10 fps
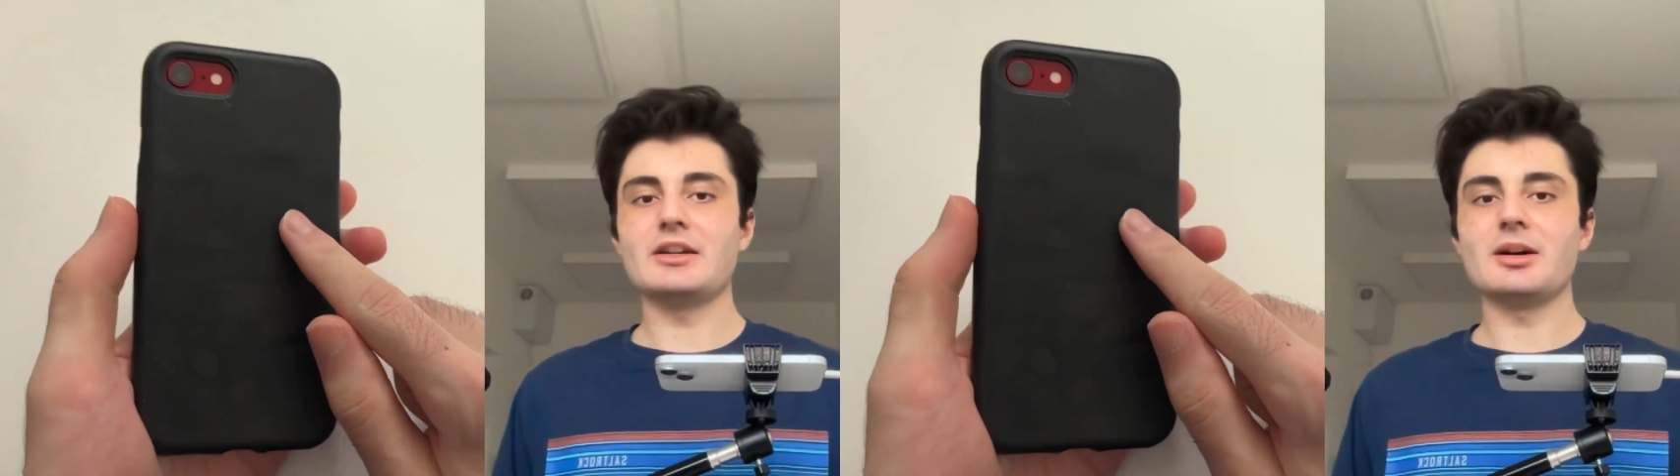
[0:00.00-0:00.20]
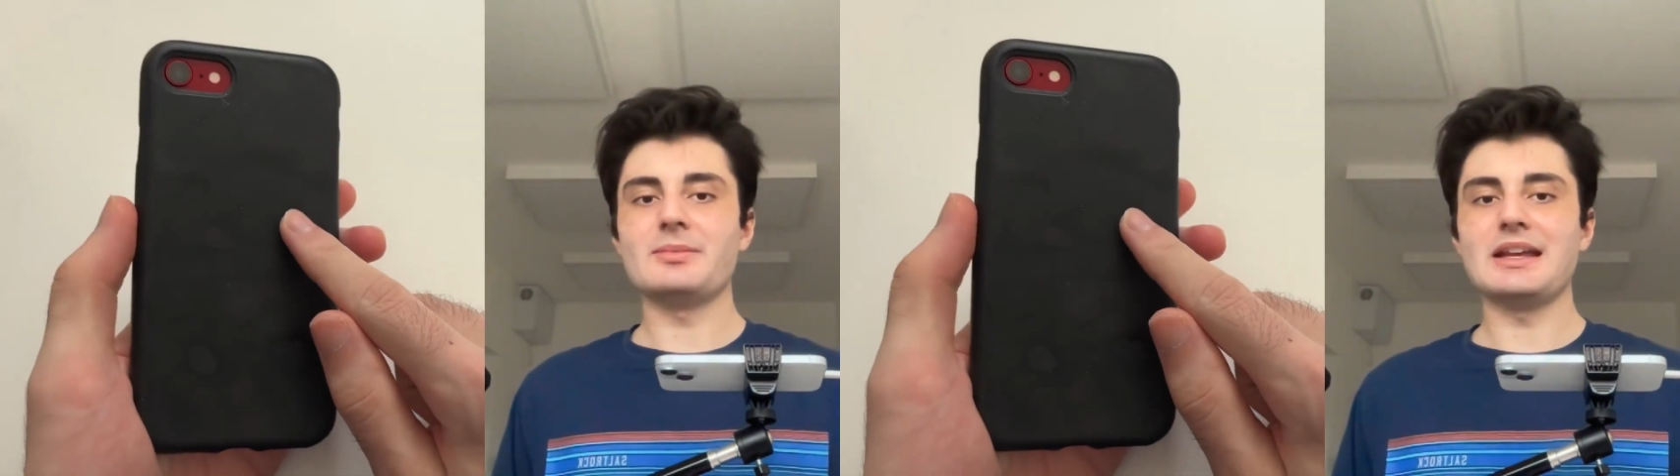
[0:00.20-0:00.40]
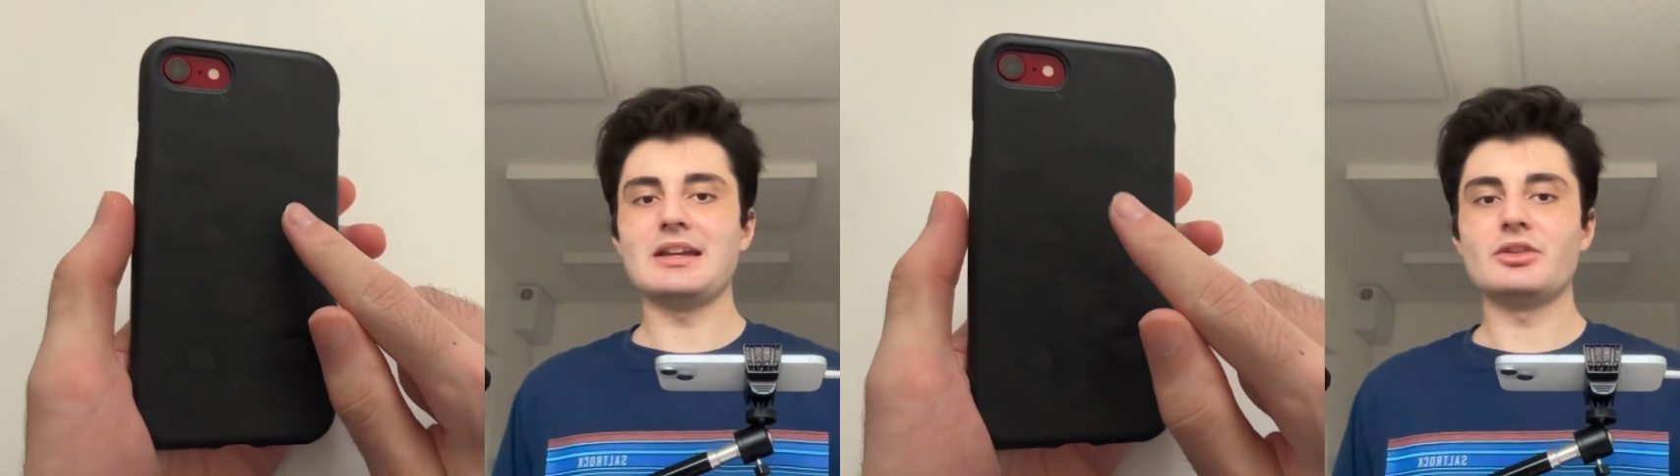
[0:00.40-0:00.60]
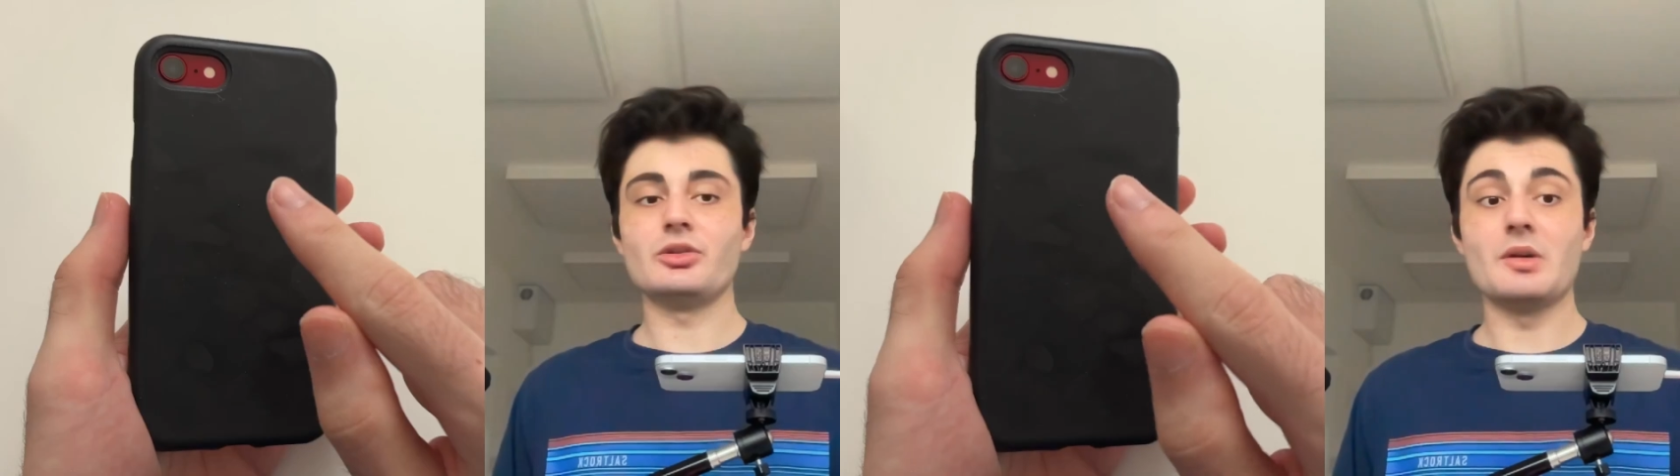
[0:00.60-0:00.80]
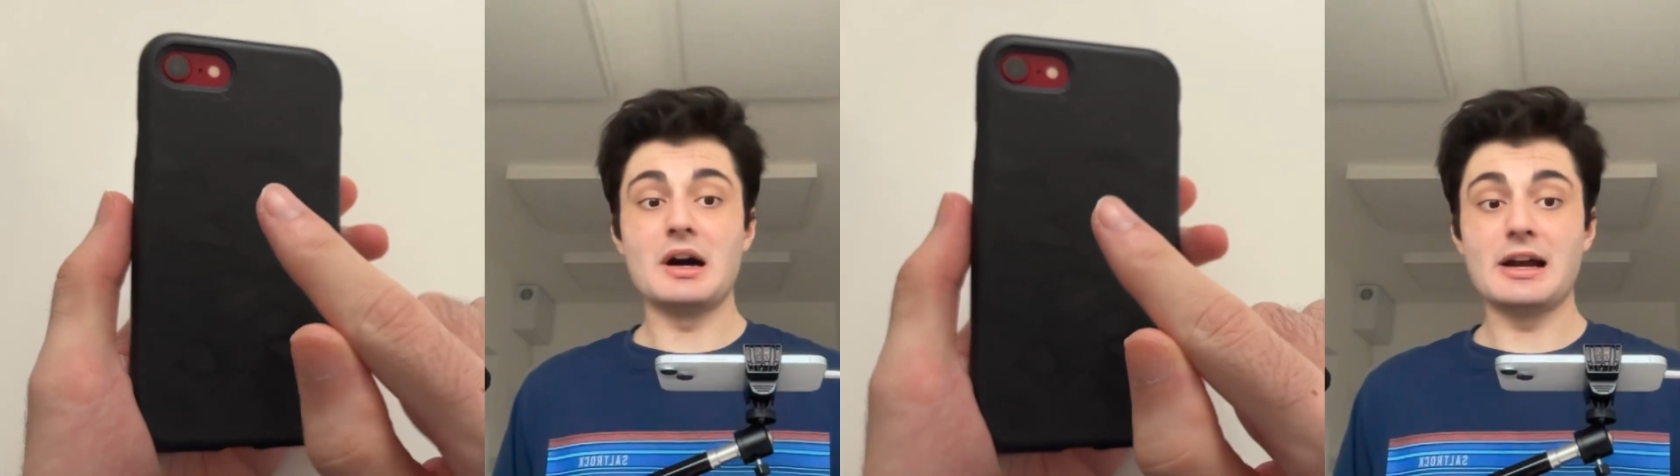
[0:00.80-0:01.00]
update to
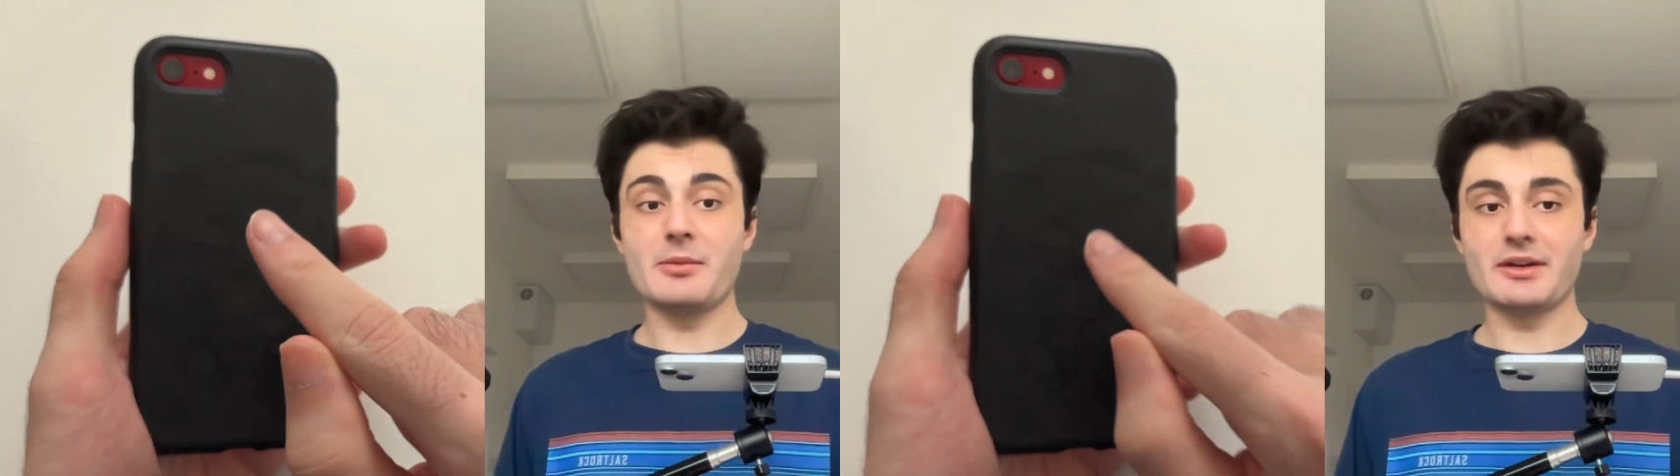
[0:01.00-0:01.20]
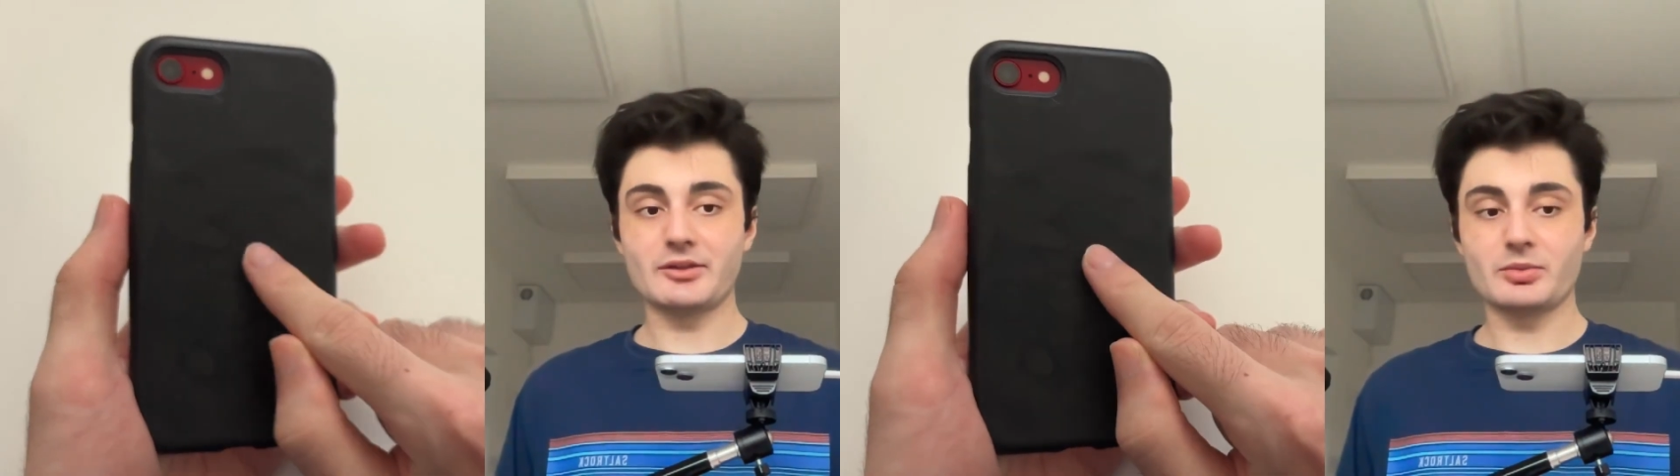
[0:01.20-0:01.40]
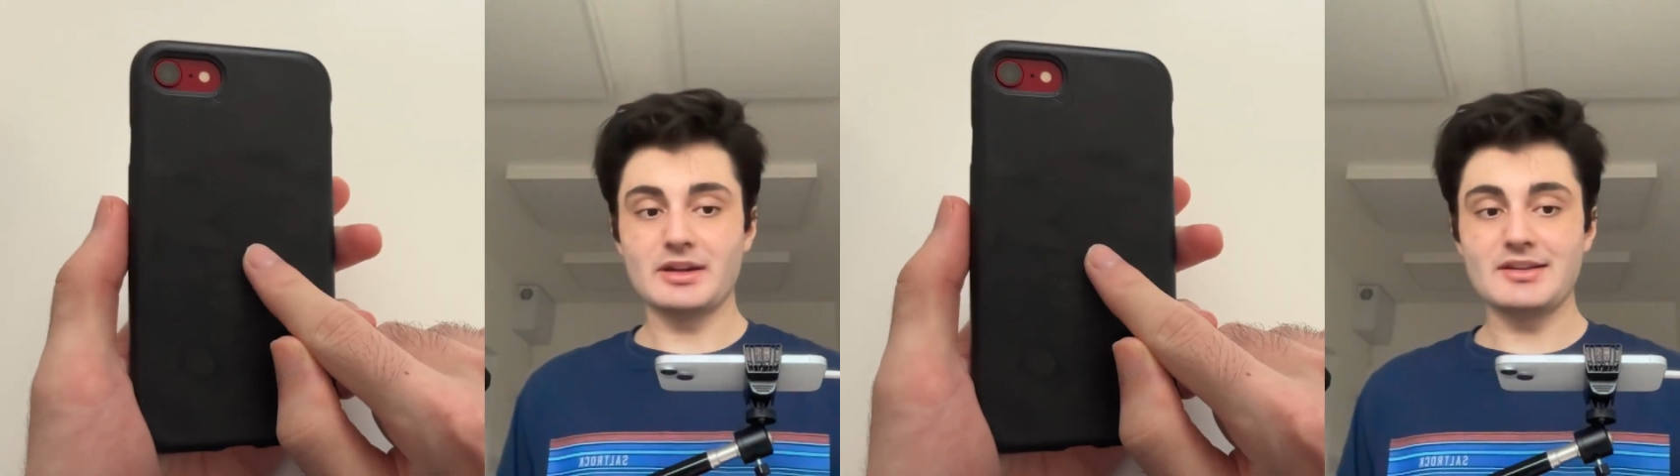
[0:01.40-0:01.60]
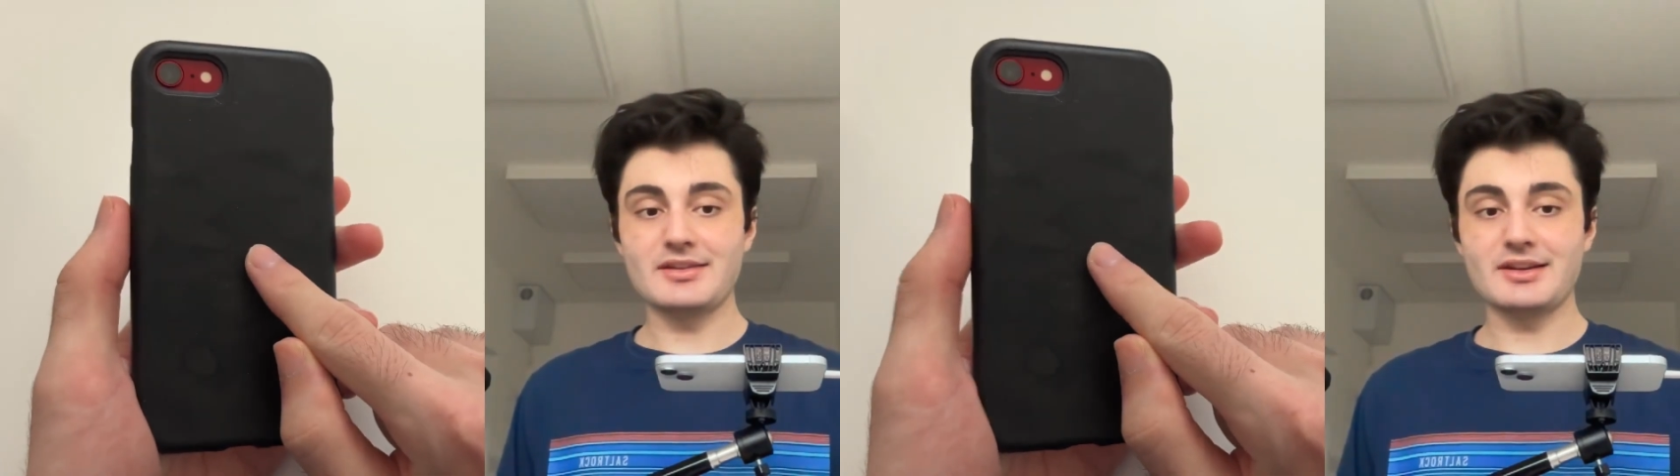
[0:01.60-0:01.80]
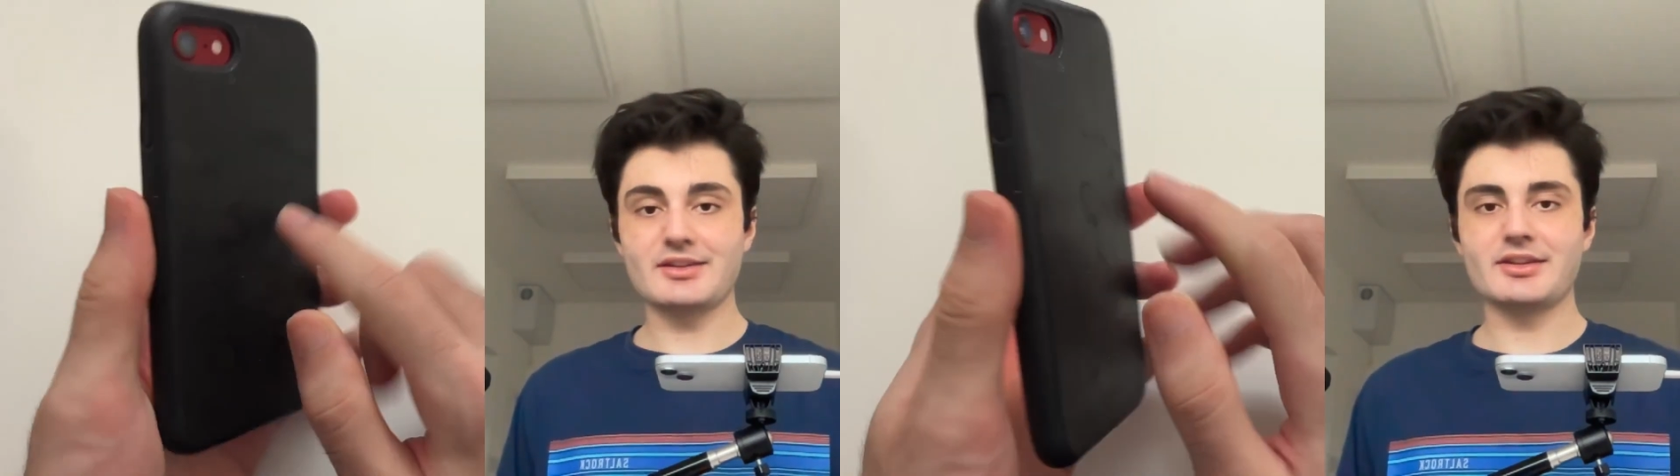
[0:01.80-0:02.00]
iOS
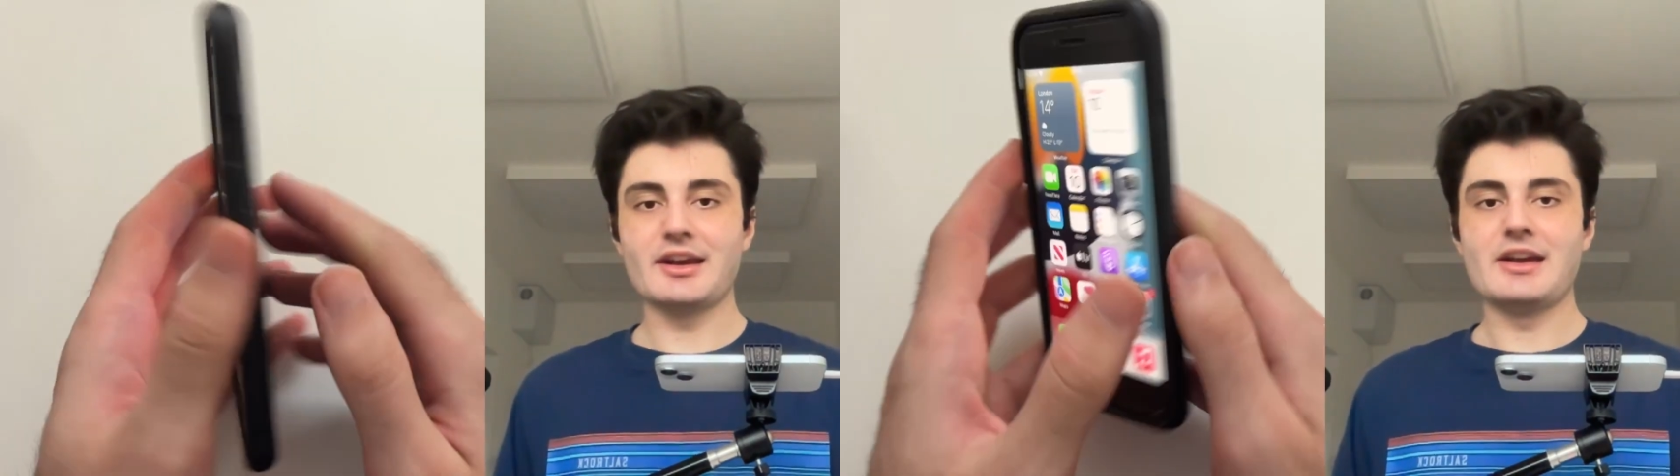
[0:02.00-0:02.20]
26